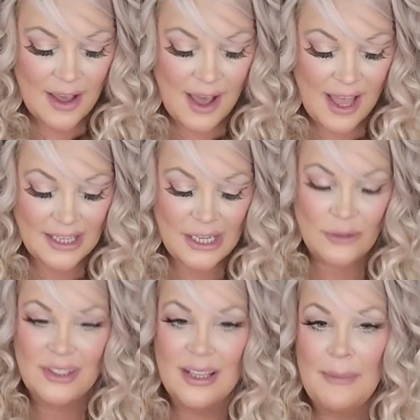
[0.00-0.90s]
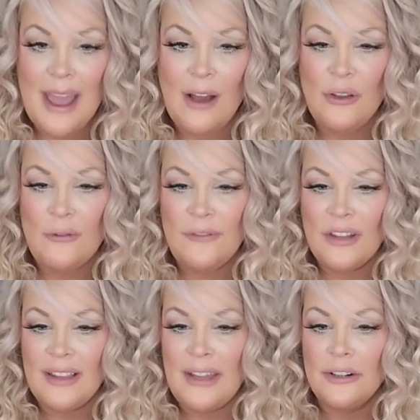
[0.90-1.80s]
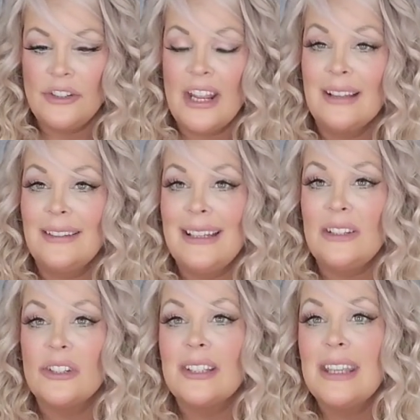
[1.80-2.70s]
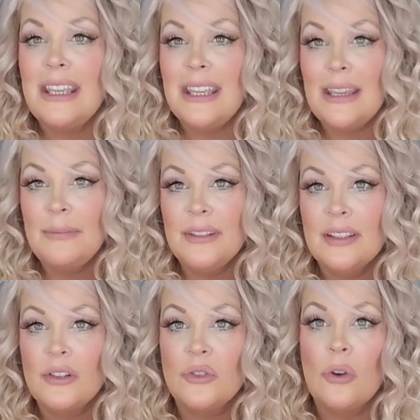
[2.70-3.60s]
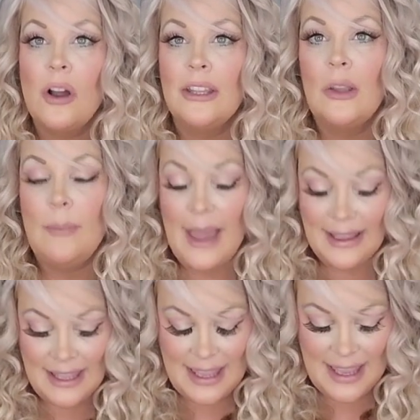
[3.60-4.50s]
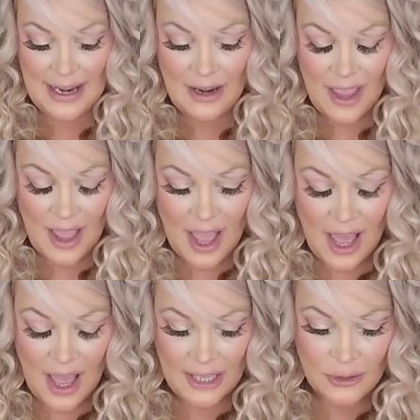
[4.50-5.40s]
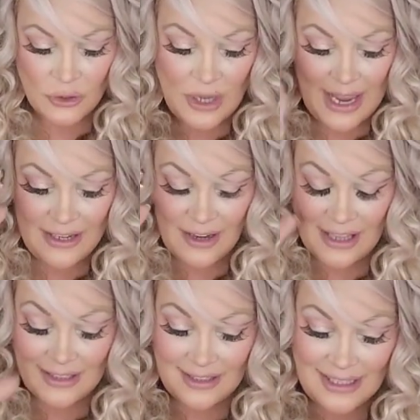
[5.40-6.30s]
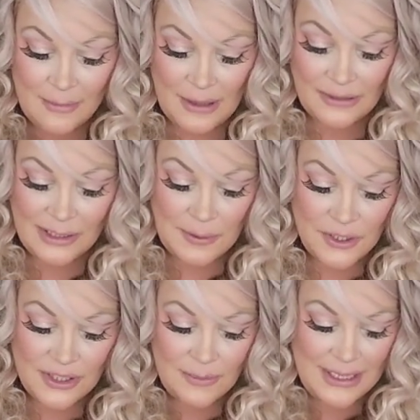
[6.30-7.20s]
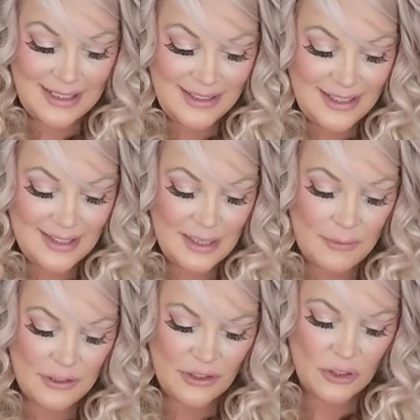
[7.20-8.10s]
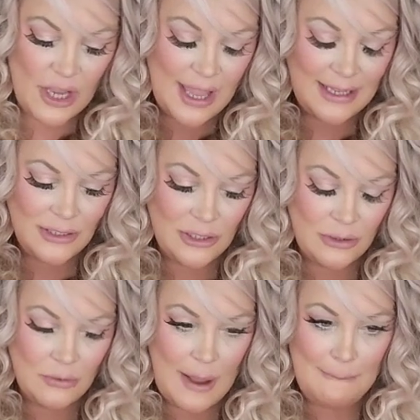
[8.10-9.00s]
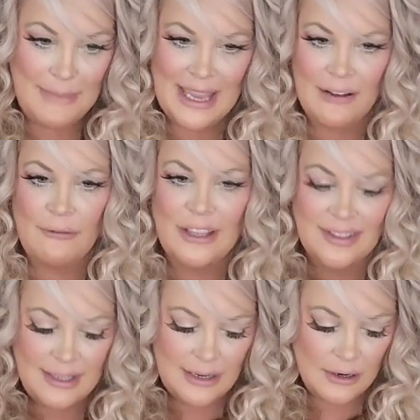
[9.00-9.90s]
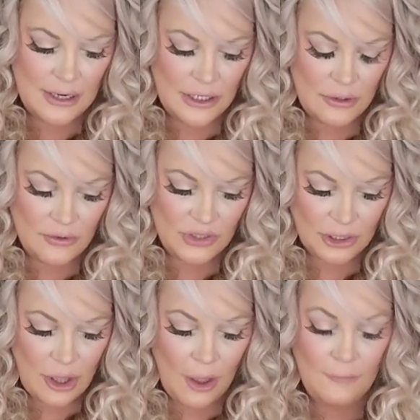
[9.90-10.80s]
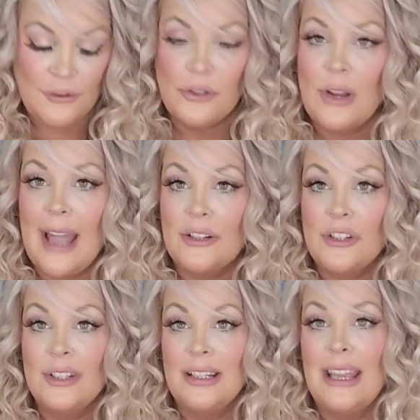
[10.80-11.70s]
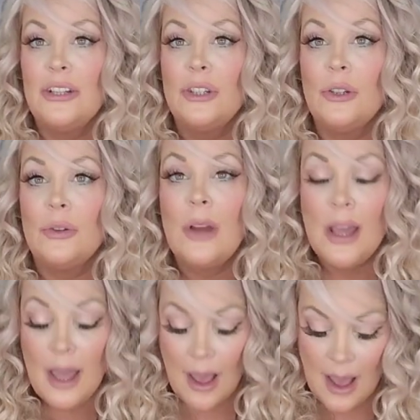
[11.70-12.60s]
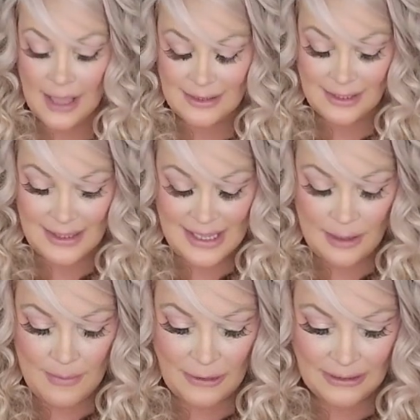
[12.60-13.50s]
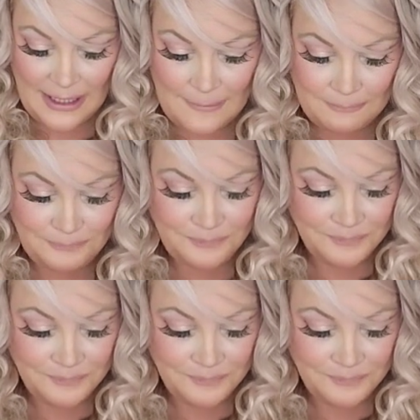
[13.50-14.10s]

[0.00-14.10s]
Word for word: uh, you know, somehow you feel energetically, it just keeps drawing you back in. Uh, you try not to think about this person, but I see someone's trying to uh, manifest here and use the law of attraction to get you uh, to think about them.